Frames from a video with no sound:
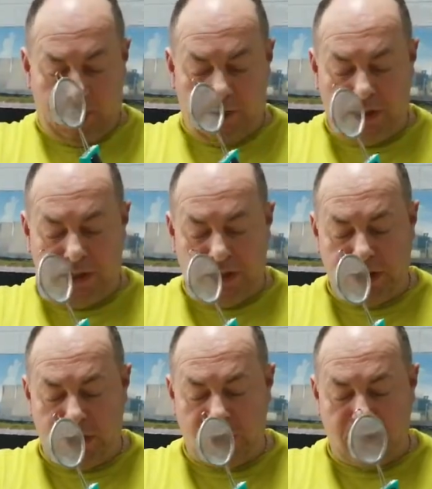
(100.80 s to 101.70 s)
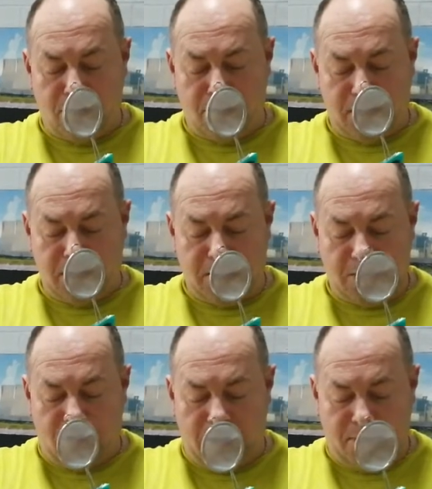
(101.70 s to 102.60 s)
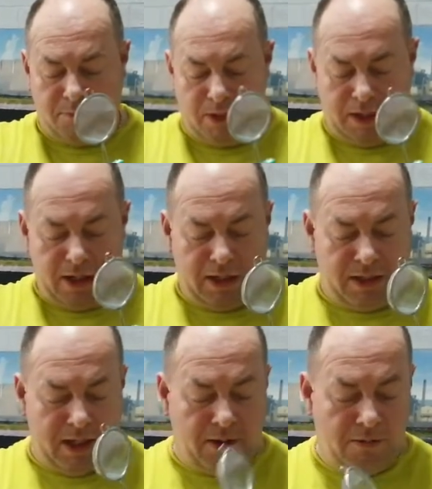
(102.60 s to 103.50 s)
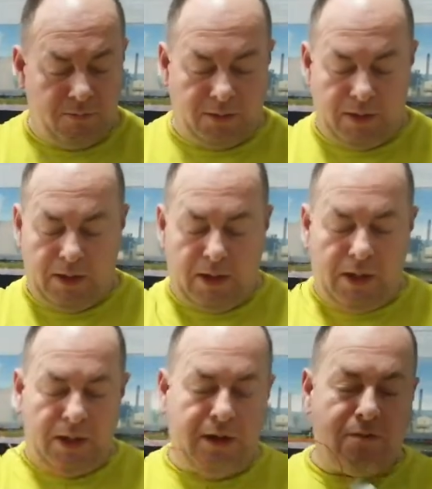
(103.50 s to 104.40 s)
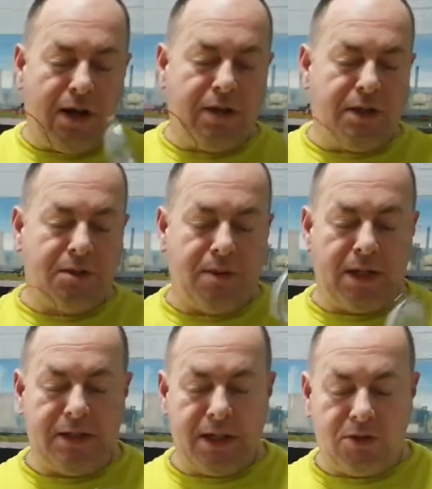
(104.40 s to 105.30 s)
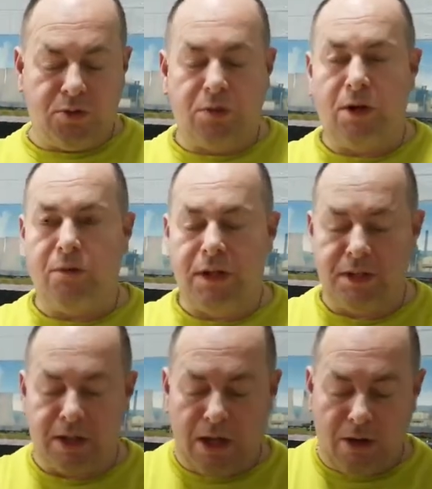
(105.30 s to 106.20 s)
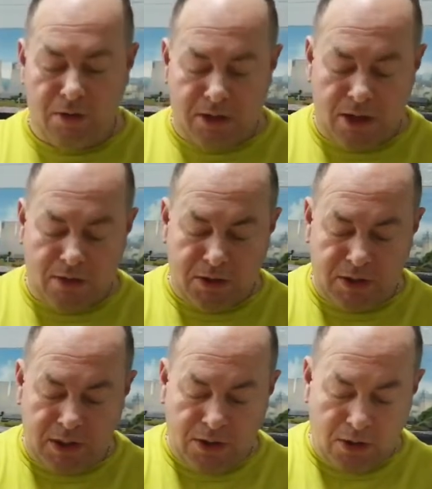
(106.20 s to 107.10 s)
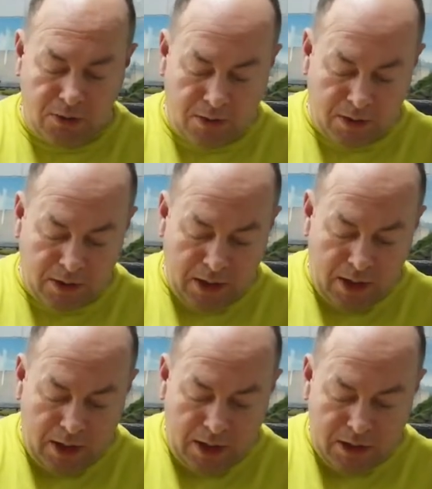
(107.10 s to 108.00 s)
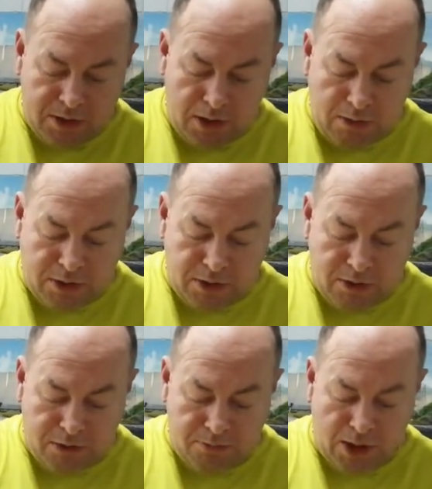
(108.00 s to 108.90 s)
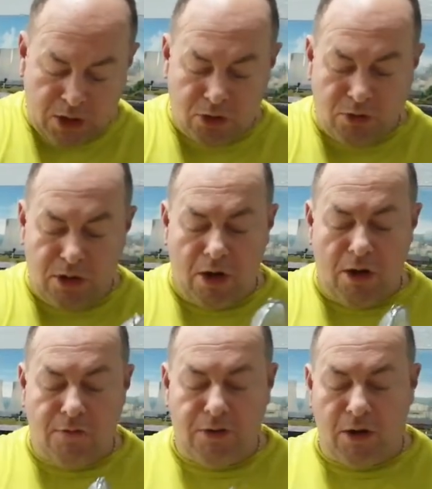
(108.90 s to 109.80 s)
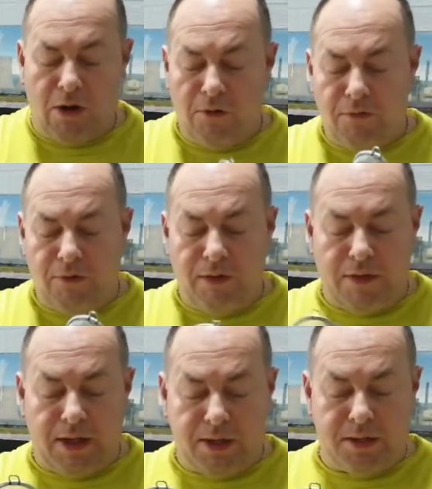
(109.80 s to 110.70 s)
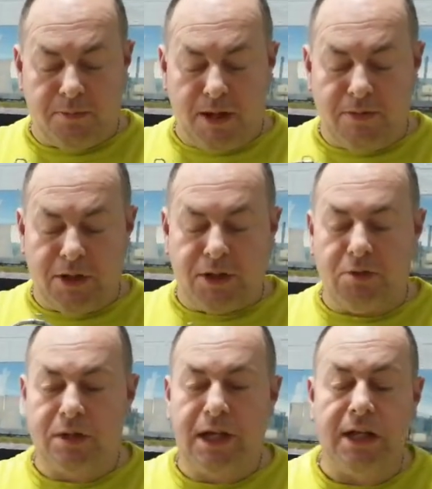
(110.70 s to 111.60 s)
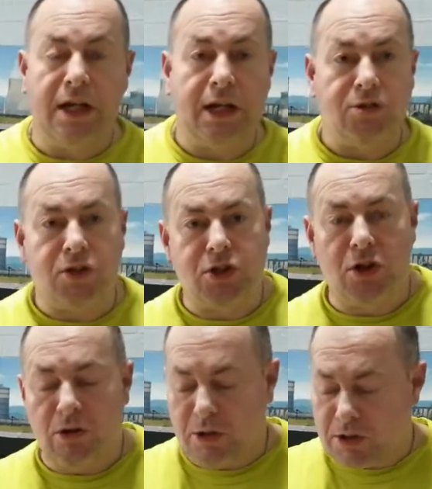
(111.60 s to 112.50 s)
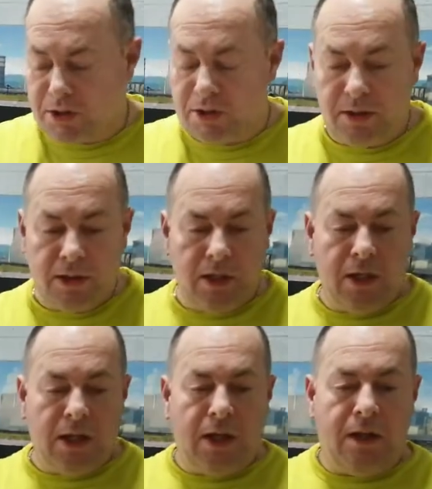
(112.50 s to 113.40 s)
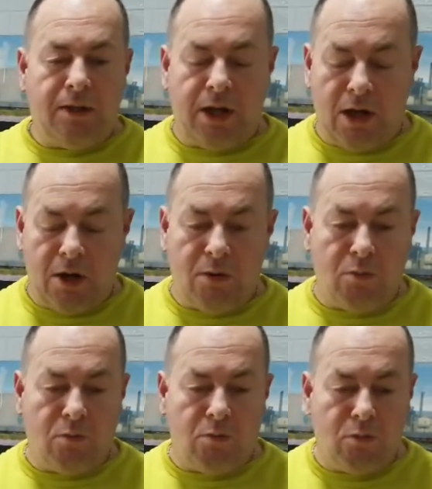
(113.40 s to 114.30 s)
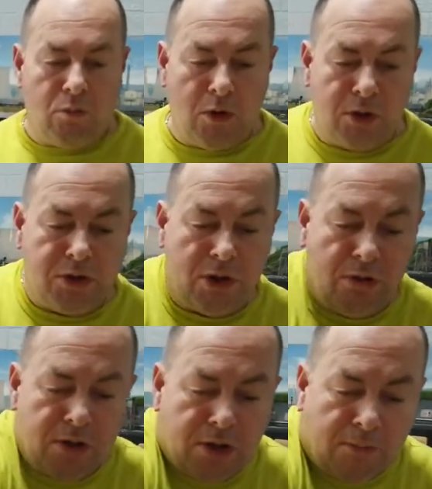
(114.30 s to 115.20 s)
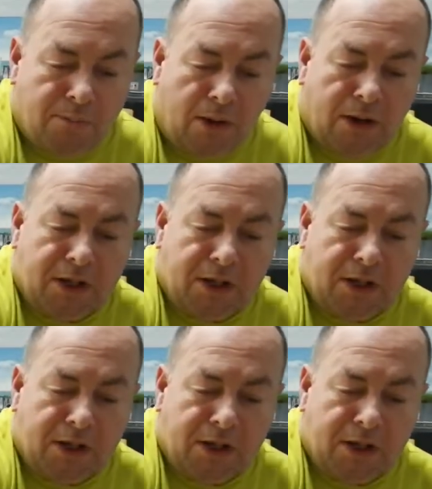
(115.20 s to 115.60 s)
This is such a good design and bit of kit now. Never had this about 10 or 12 years ago, so it's something new. So what I do is make sure you earth it off. That's the main thing, because you don't want to get any electric shocks. So what you do is you buy the